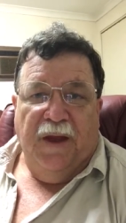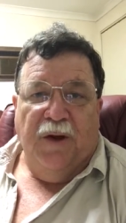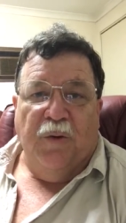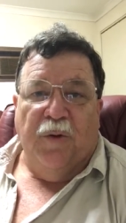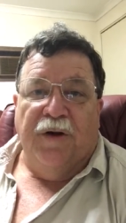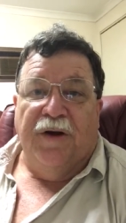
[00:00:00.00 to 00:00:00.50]

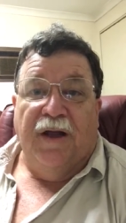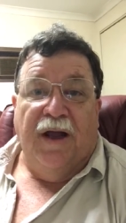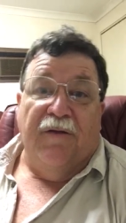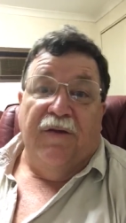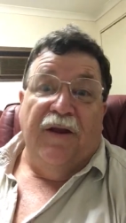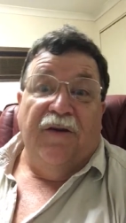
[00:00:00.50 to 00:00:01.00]
in order to
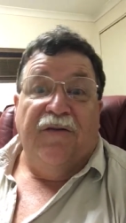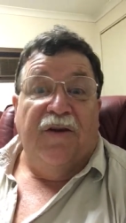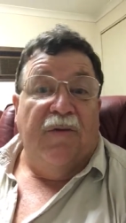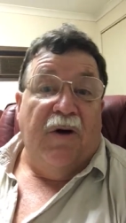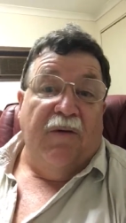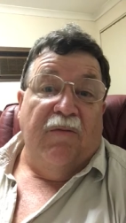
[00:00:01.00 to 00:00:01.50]
get things that
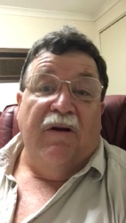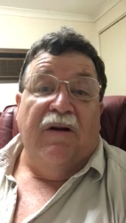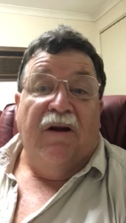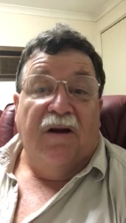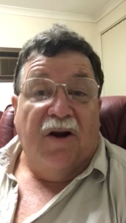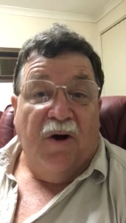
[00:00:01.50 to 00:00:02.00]
you might want,
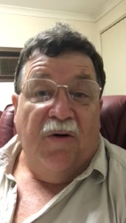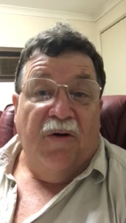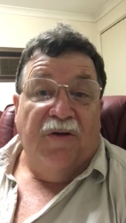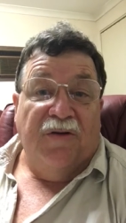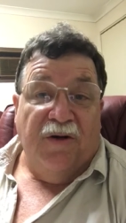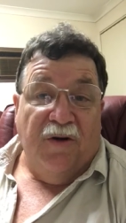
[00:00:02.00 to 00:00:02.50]
like
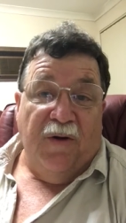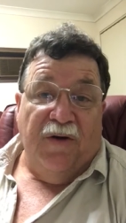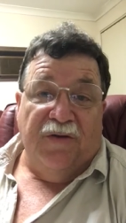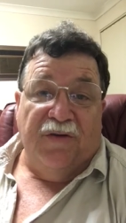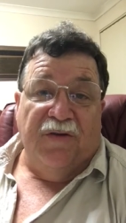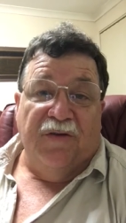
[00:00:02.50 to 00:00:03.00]
coroner's
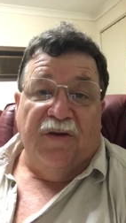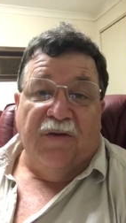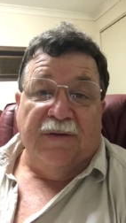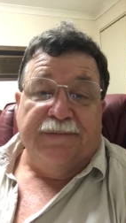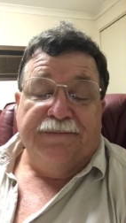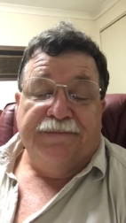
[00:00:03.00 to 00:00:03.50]
inquests and so on.